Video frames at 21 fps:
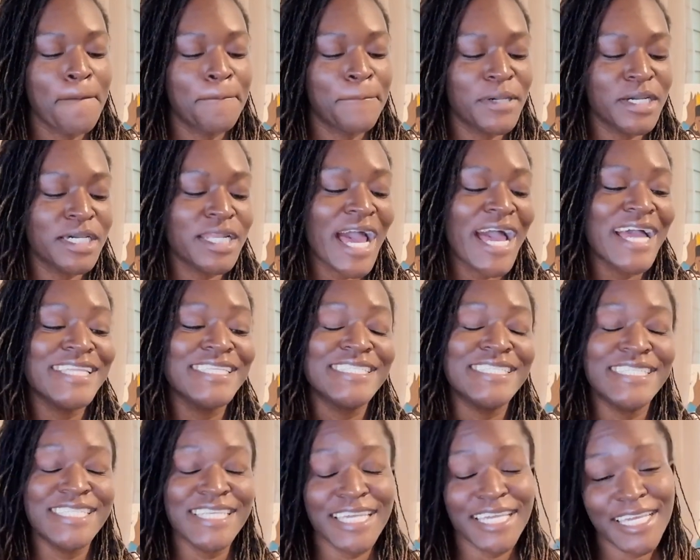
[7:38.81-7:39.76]
But I
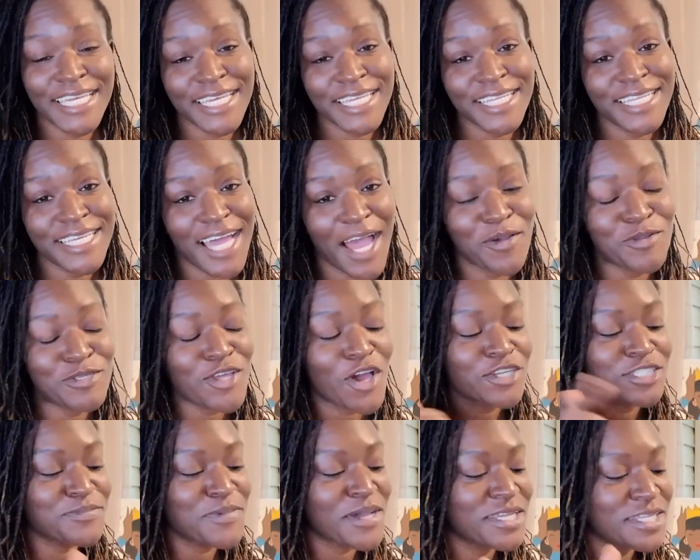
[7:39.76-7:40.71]

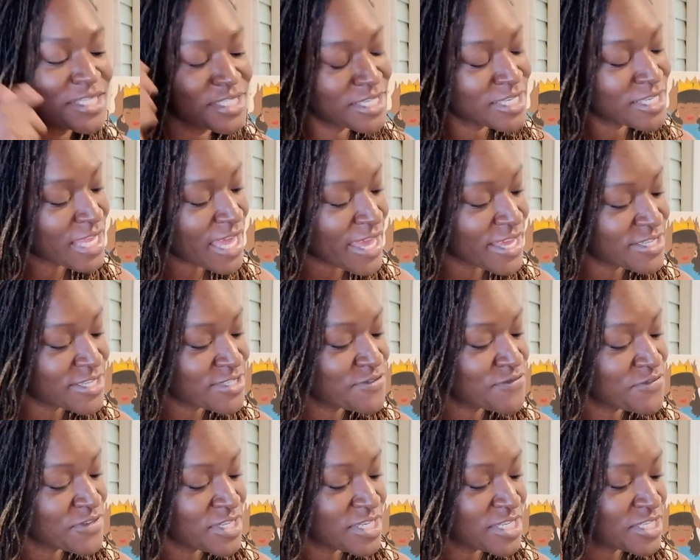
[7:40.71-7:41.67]
talked about it in the last
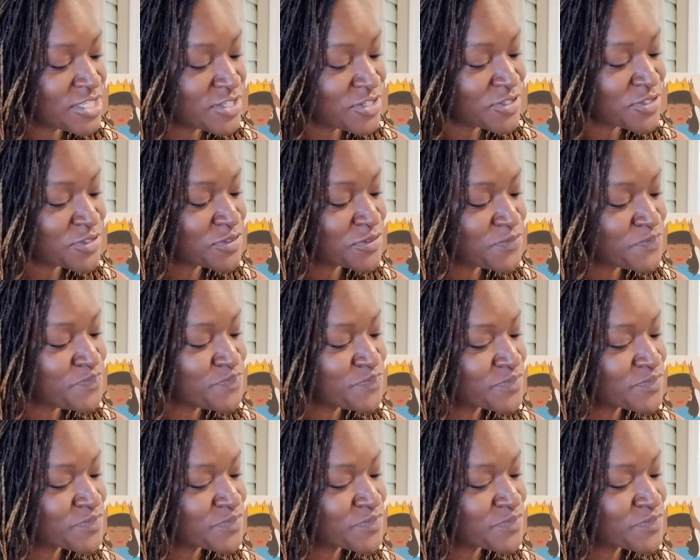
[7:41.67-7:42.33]
video.